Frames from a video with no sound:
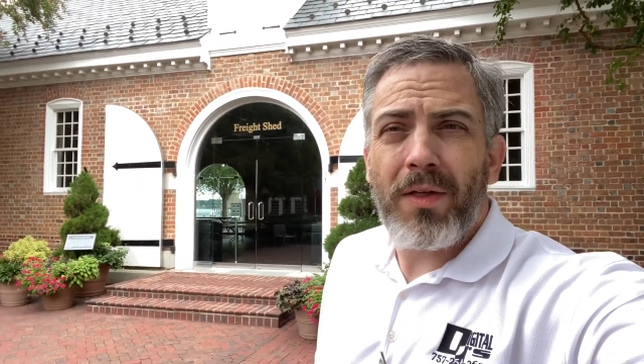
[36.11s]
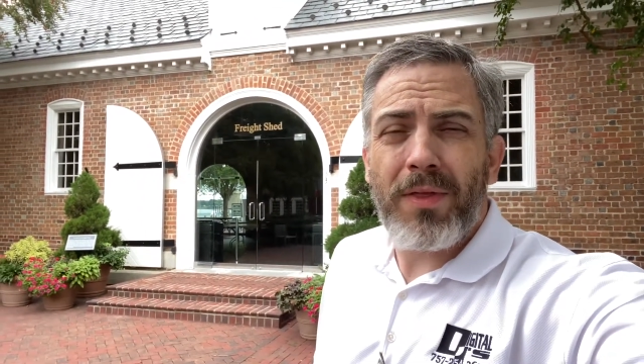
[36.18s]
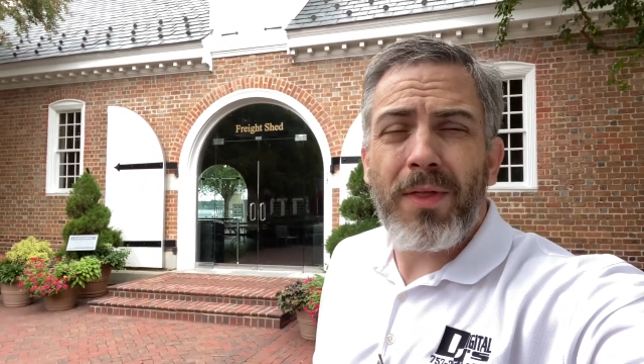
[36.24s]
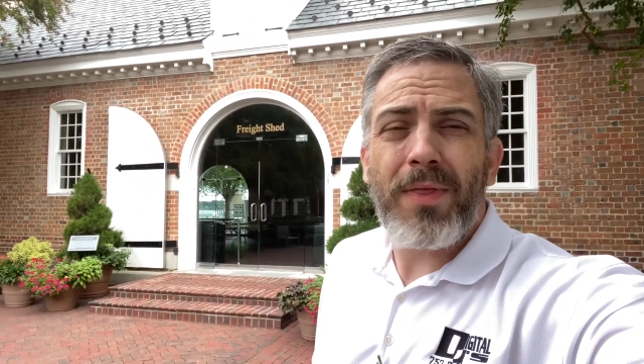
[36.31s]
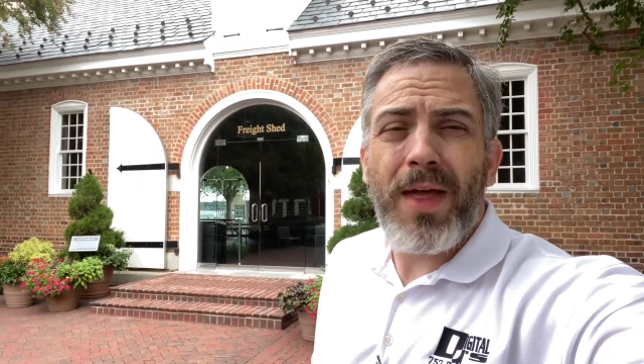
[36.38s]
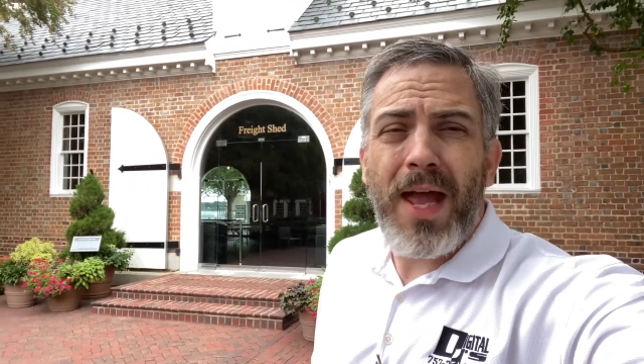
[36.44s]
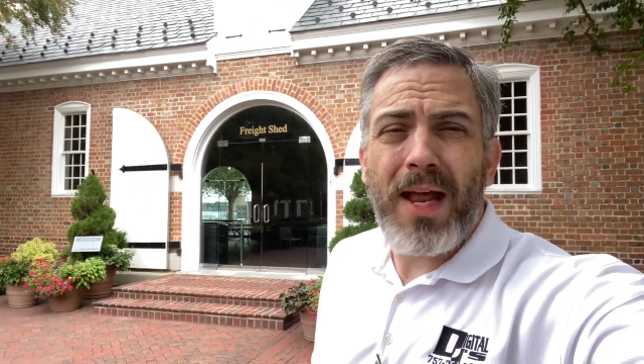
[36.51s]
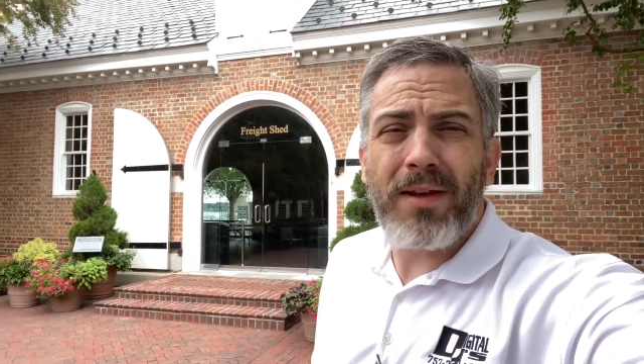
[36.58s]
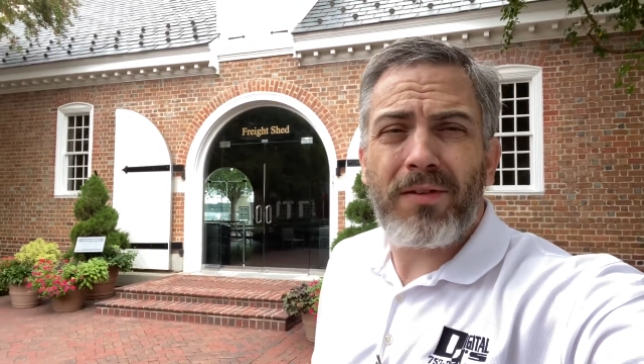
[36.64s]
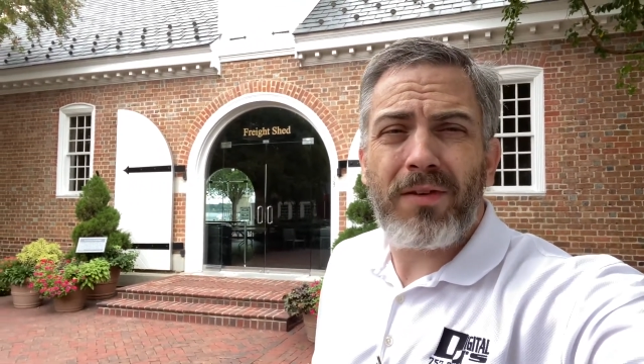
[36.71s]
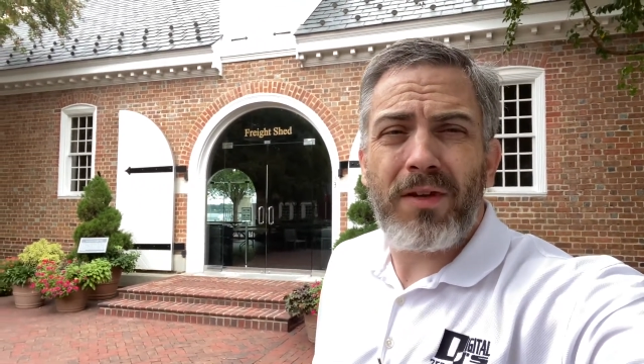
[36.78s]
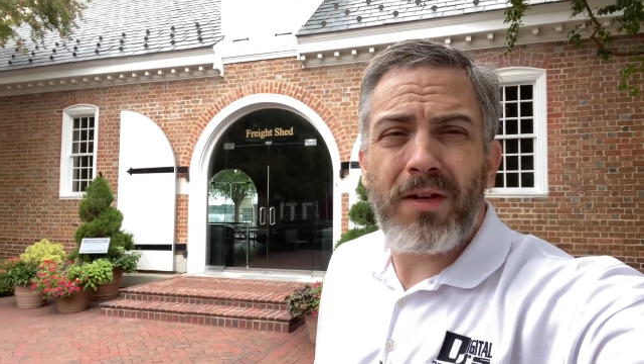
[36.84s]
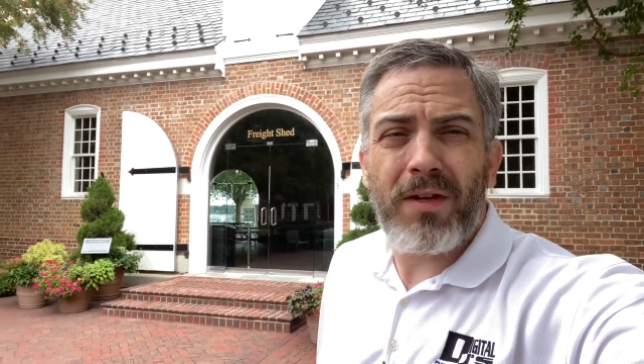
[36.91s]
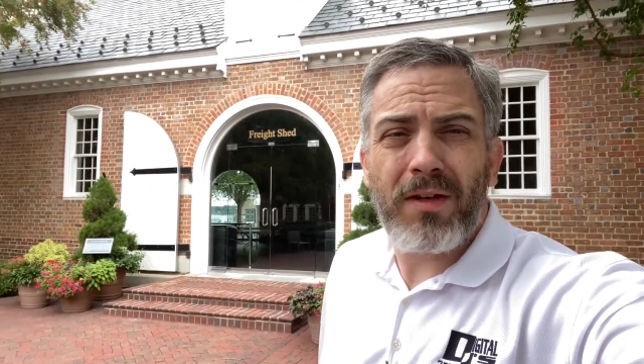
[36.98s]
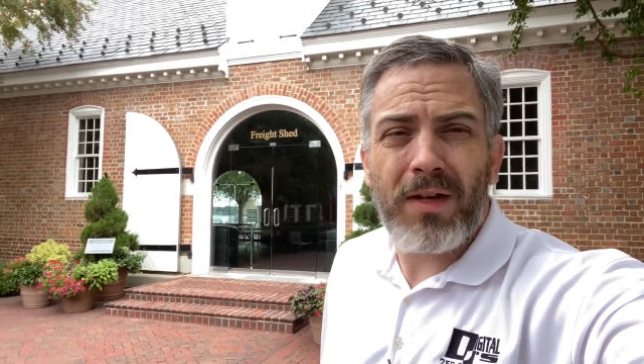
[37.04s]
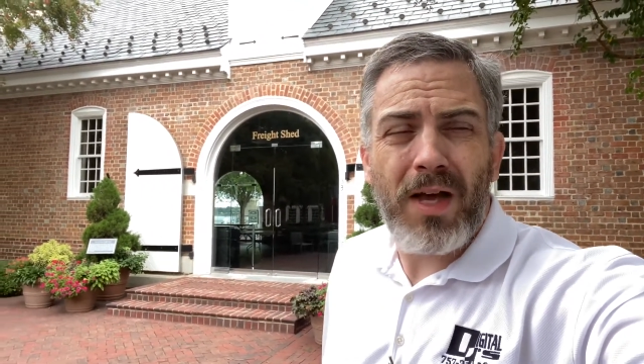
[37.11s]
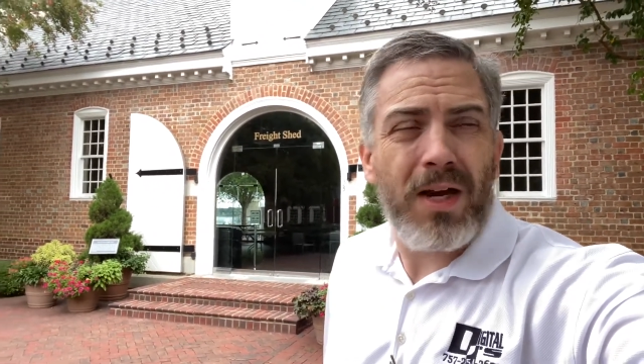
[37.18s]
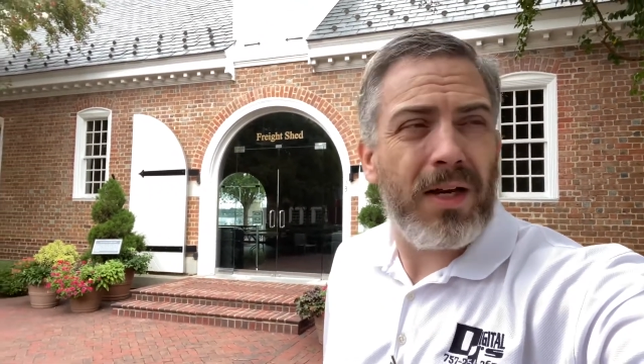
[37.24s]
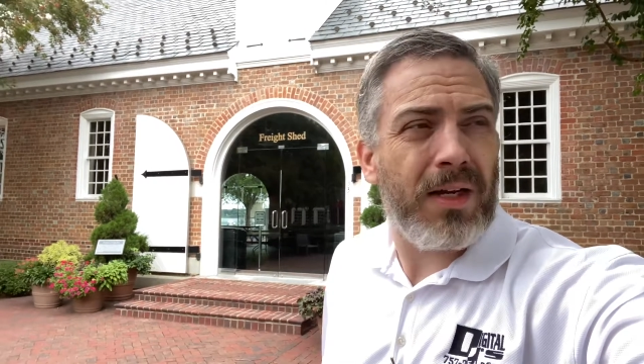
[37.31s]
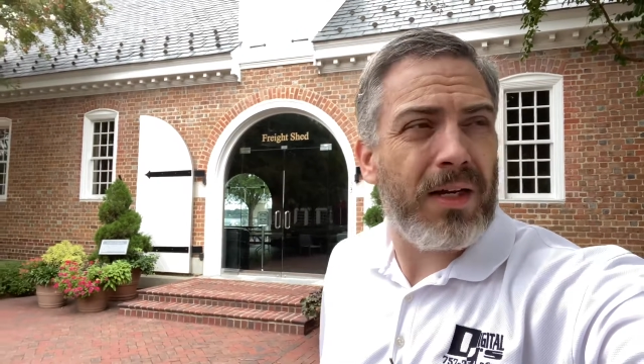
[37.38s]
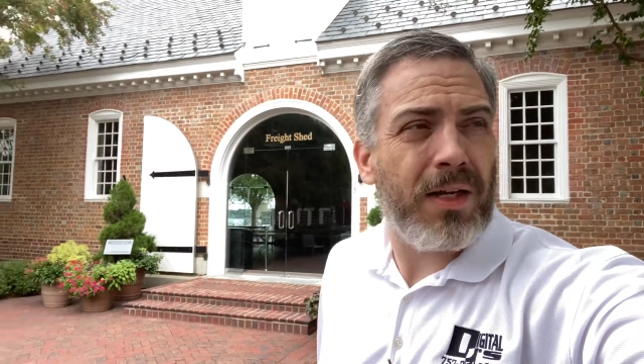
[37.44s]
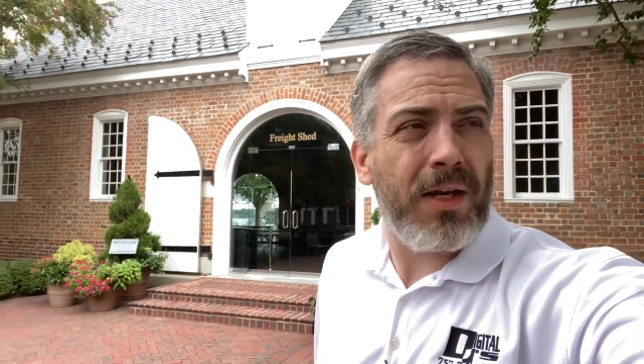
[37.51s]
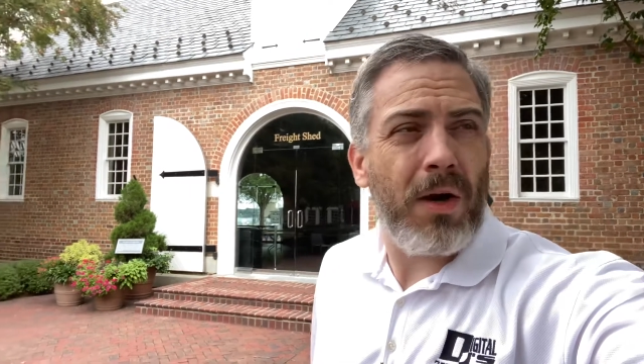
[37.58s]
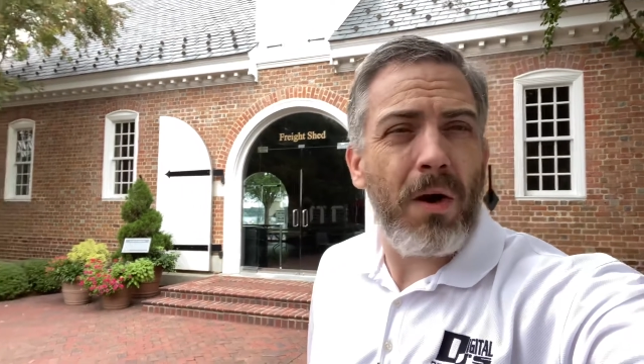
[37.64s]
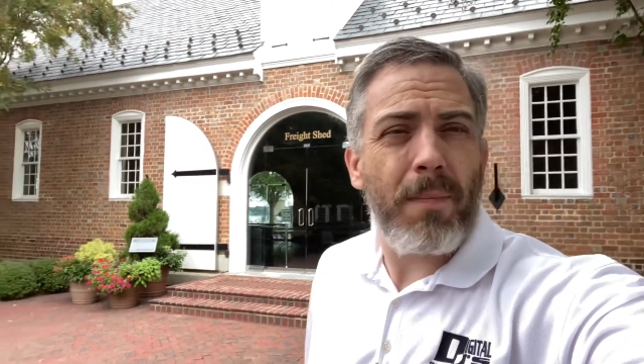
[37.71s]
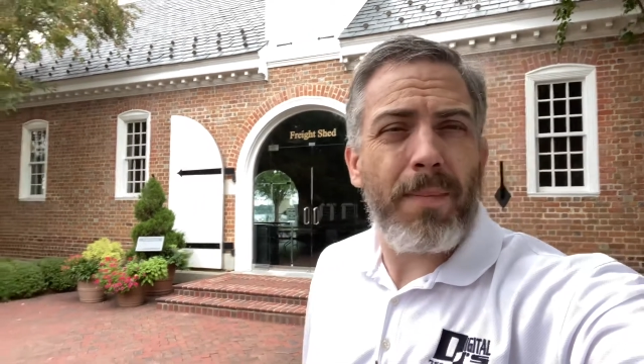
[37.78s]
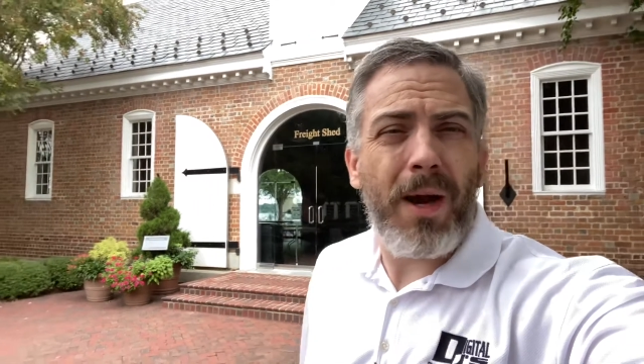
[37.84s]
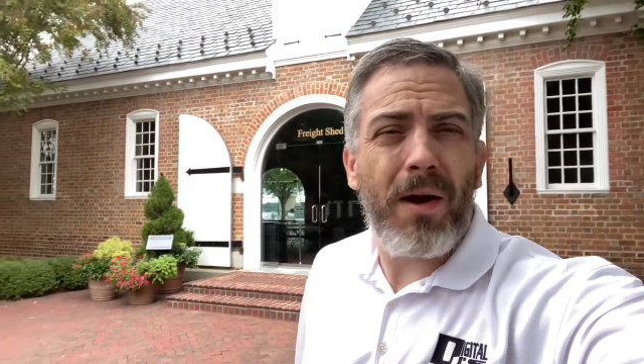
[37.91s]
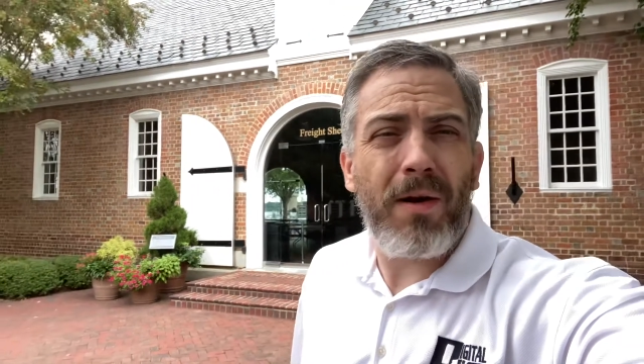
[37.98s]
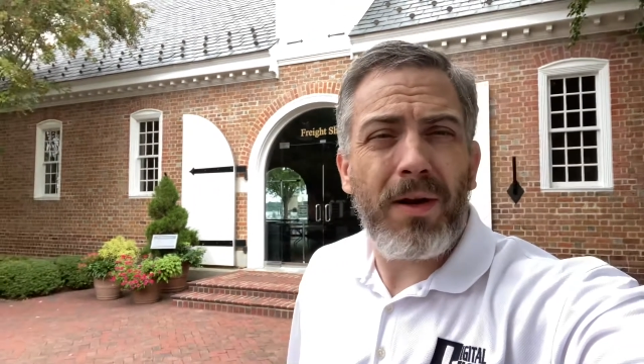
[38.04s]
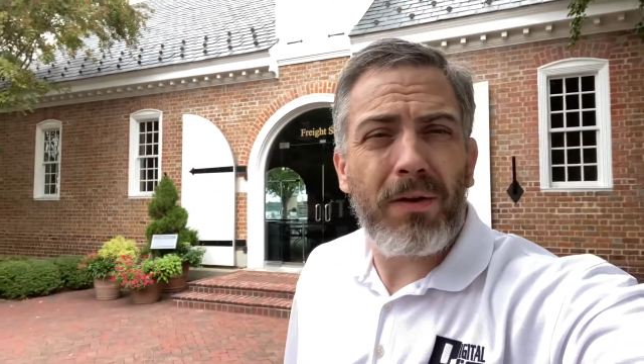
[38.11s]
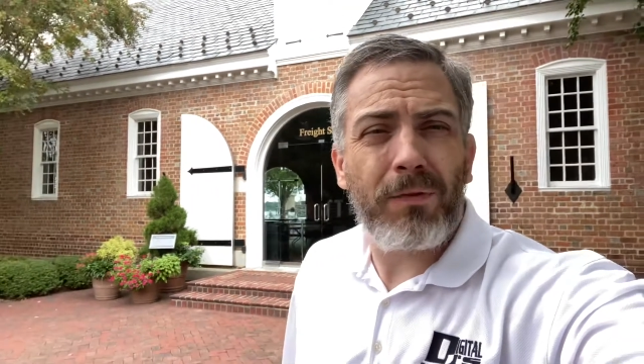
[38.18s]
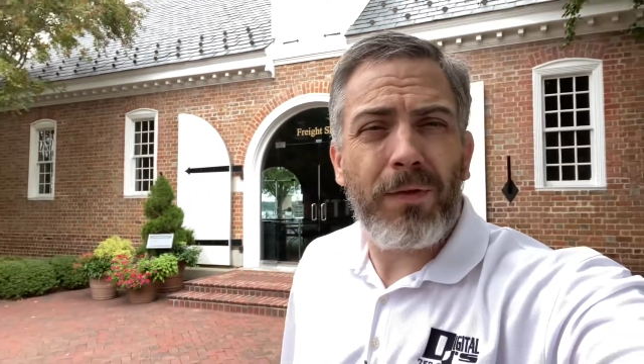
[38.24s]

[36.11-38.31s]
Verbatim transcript: than that to kind of get our bearings,